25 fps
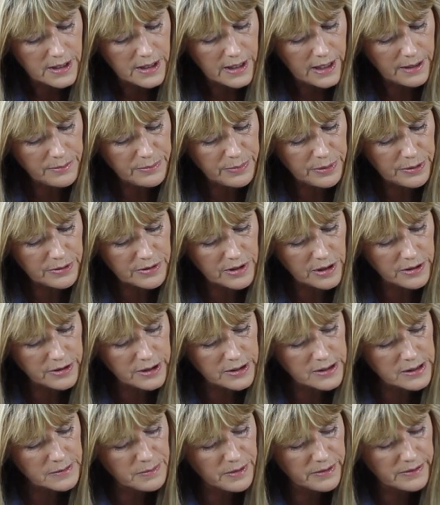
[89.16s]
and
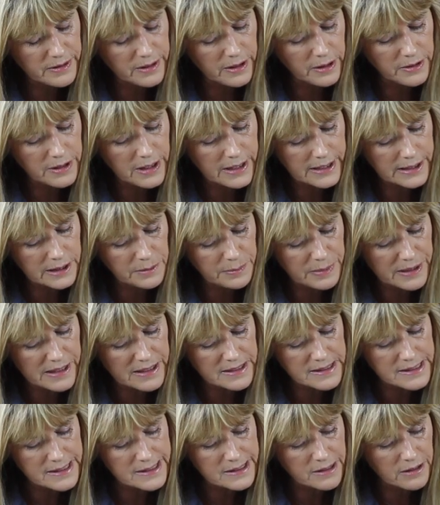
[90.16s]
put some other little
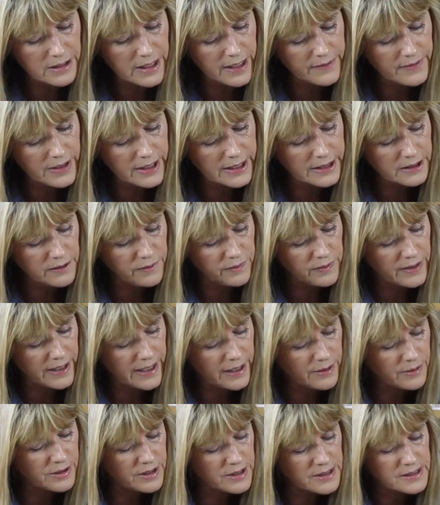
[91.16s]
pieces on, like the little
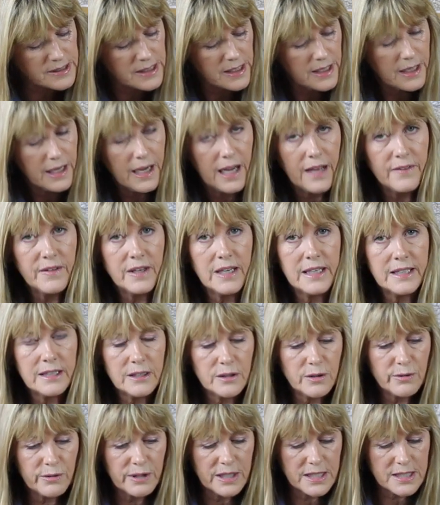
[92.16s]
flowers and the
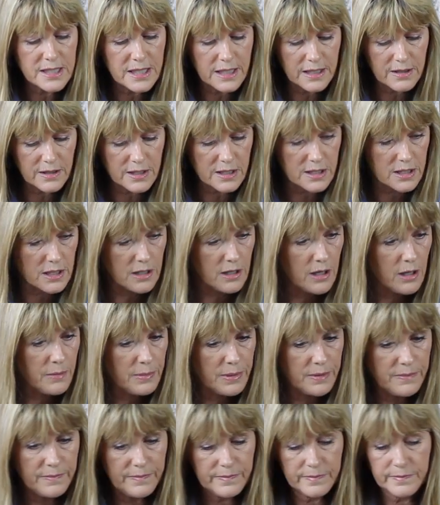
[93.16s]
little greeting at the
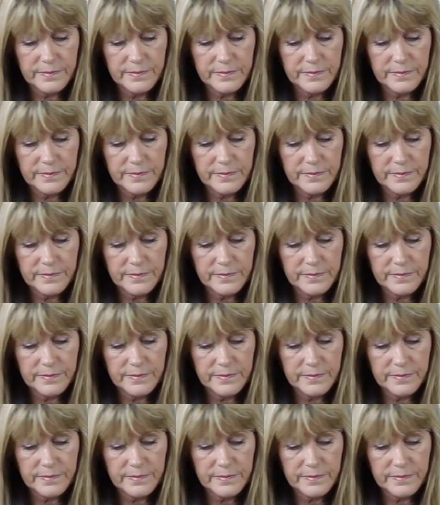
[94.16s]
top.